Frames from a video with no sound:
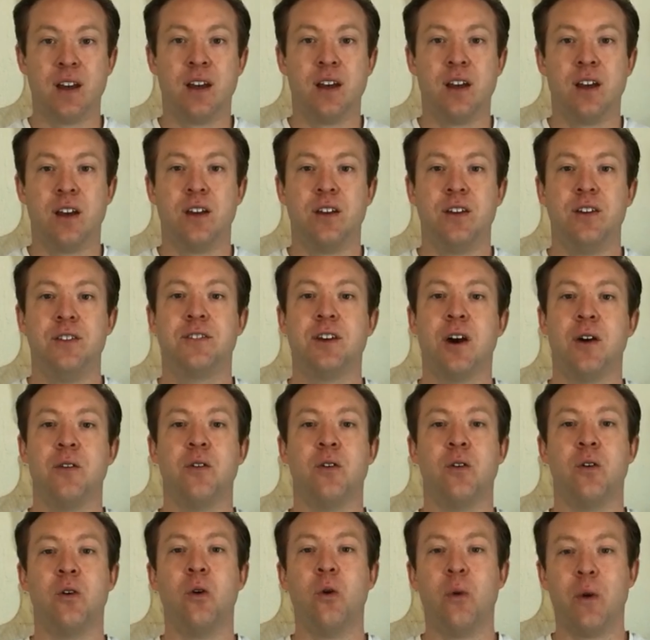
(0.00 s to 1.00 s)
You don't
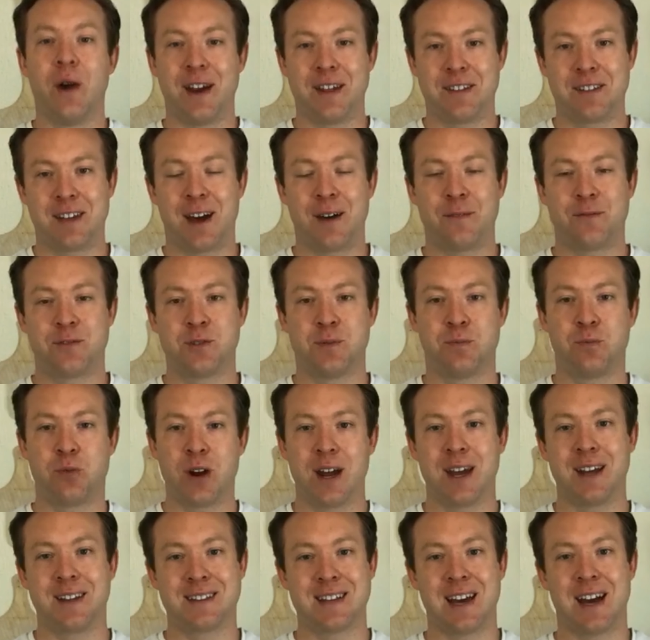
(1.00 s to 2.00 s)
always have to
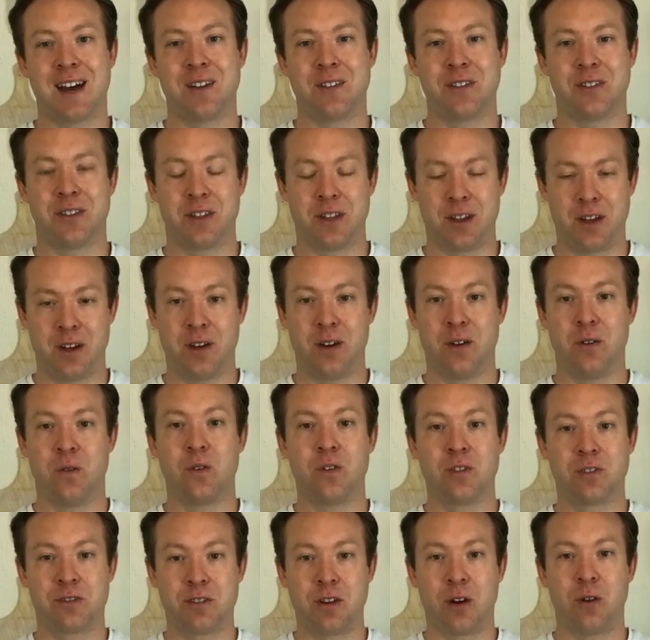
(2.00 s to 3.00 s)
break down the
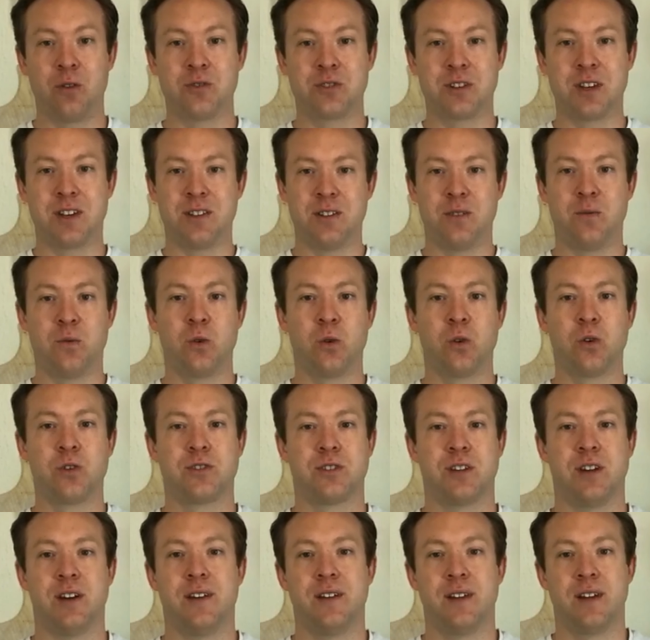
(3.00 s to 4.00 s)
salt in the
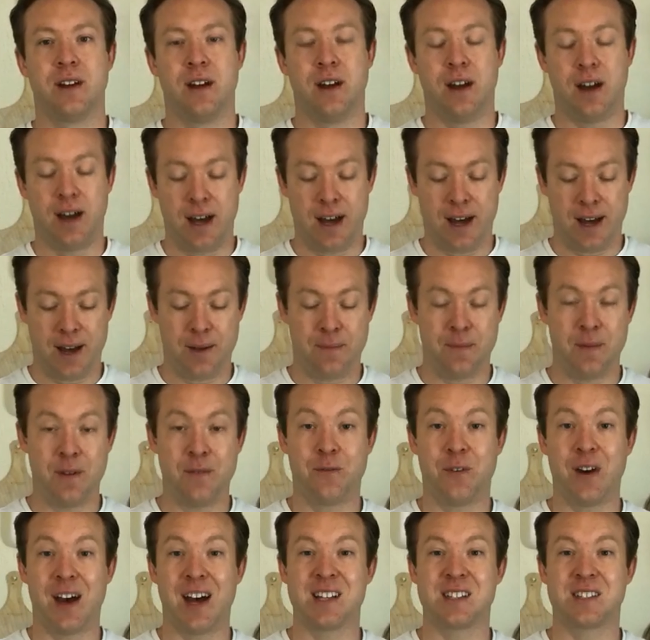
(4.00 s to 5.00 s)
water. In
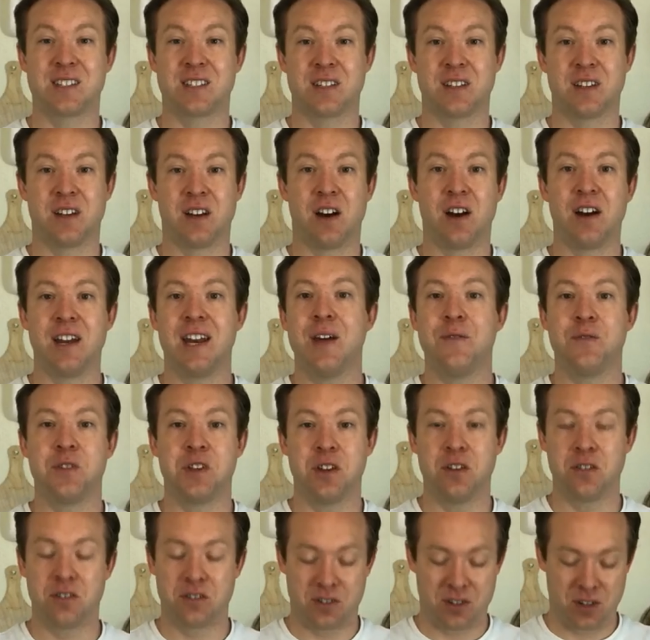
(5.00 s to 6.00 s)
fact, I never
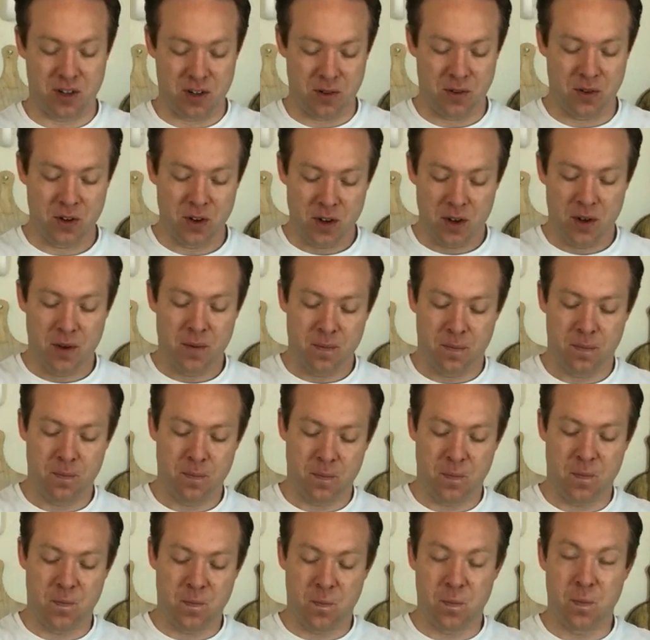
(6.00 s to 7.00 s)
used to.
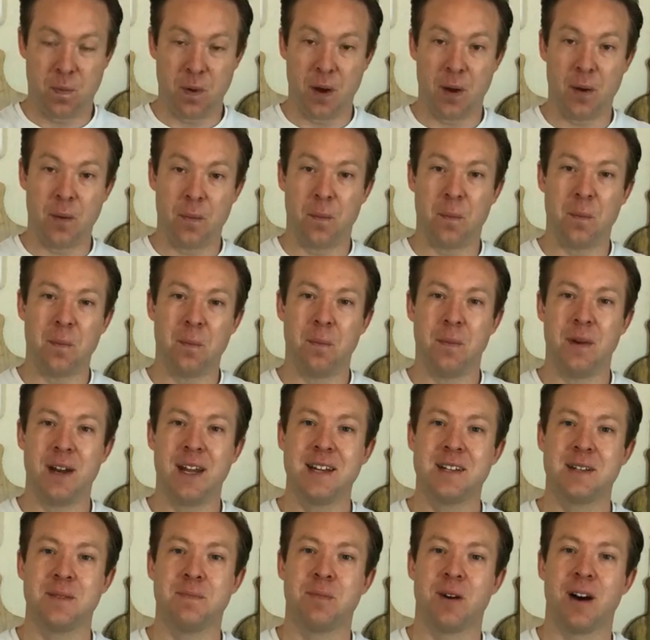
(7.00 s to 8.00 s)
But
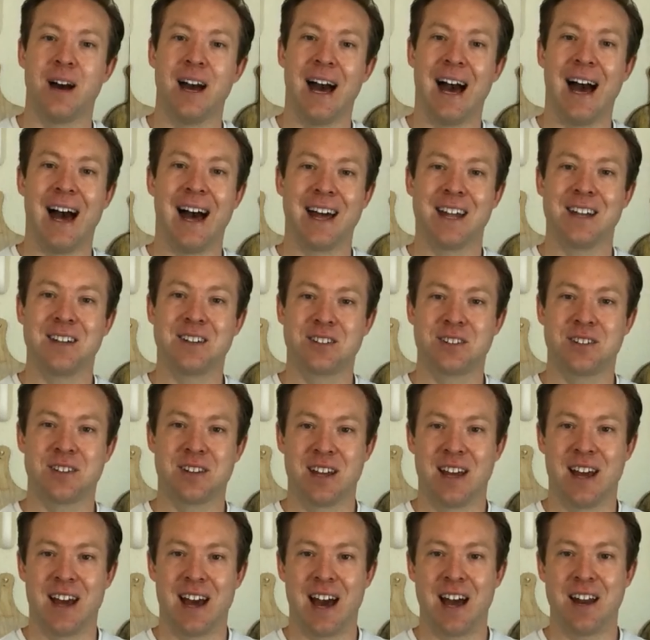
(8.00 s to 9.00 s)
kneading by hand
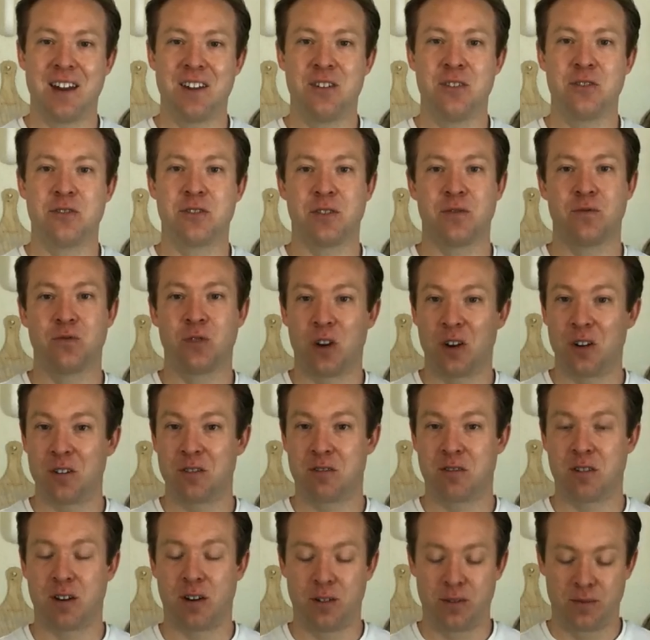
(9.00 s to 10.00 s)
and using rock
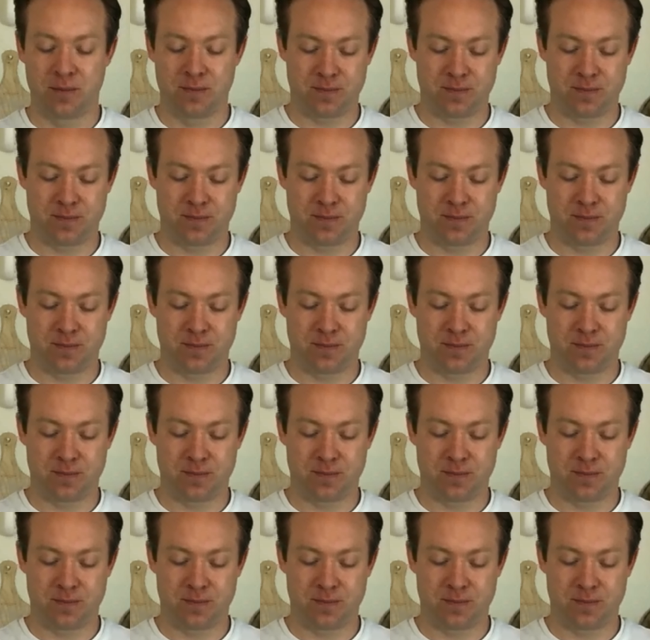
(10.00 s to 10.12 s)
salt,